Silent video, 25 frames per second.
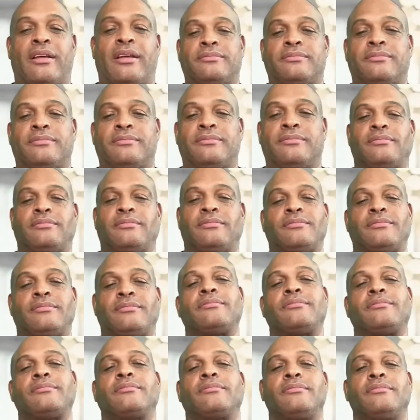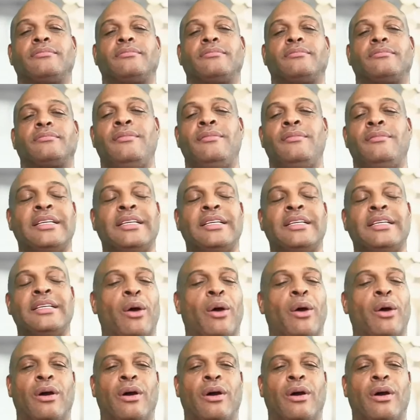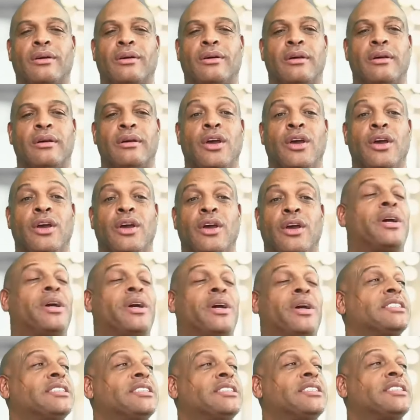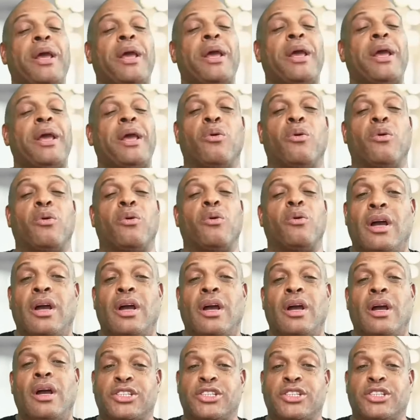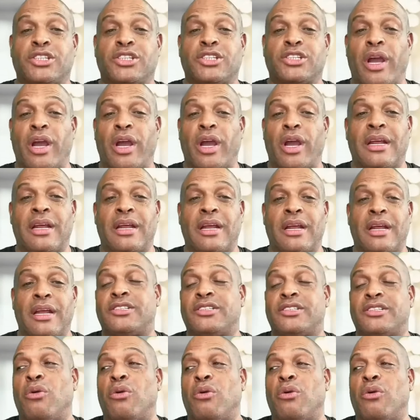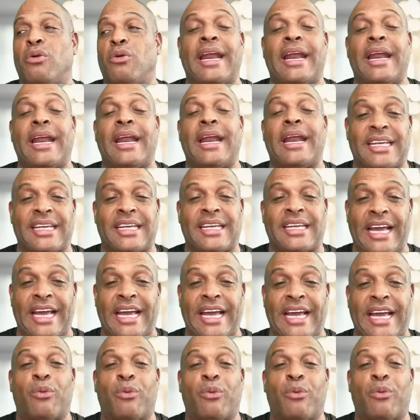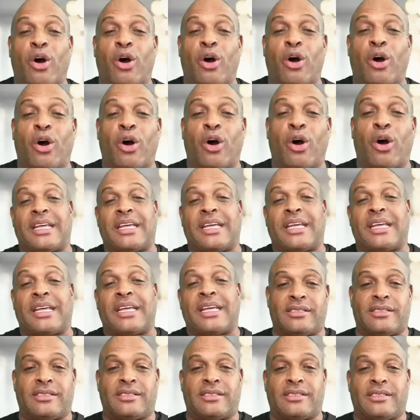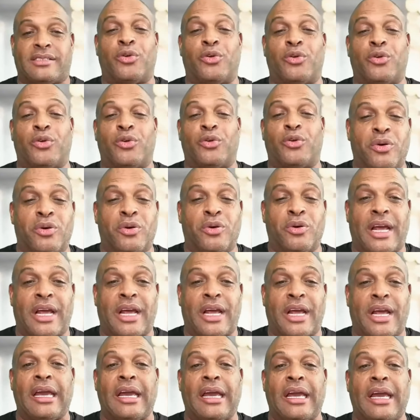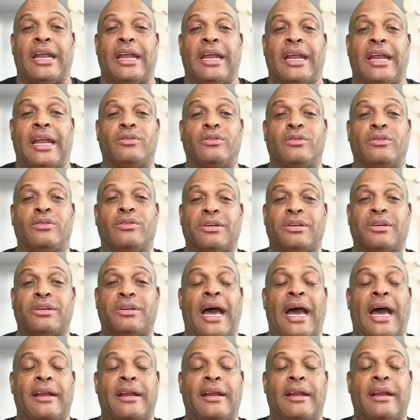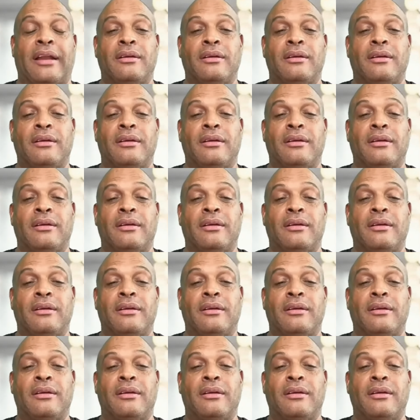it. That's how we know it. Because the people were screaming and so mad at the gates, they wouldn't open up the gates on New Moon Day and on Shabbat.